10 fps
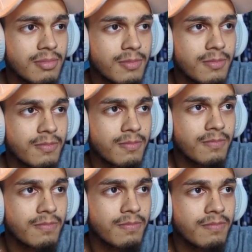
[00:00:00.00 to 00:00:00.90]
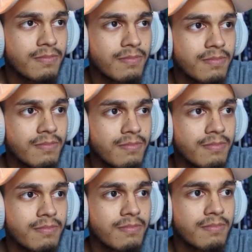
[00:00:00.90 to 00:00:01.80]

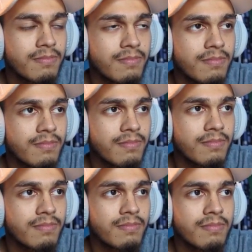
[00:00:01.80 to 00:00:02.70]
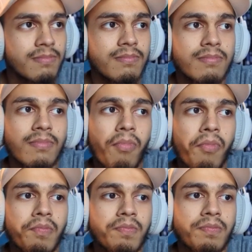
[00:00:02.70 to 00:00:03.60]

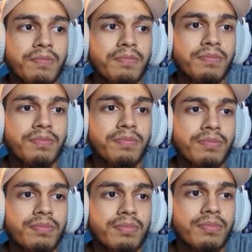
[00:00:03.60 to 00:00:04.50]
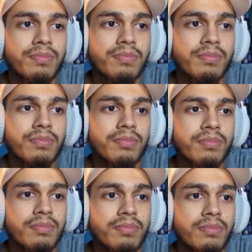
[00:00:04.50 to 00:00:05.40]

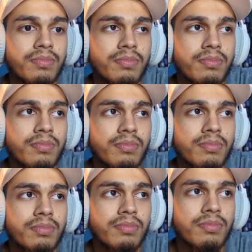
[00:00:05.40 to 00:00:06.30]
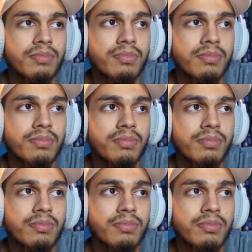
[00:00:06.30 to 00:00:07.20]

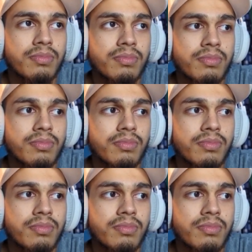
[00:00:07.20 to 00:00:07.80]
No words are spoken by the person on screen.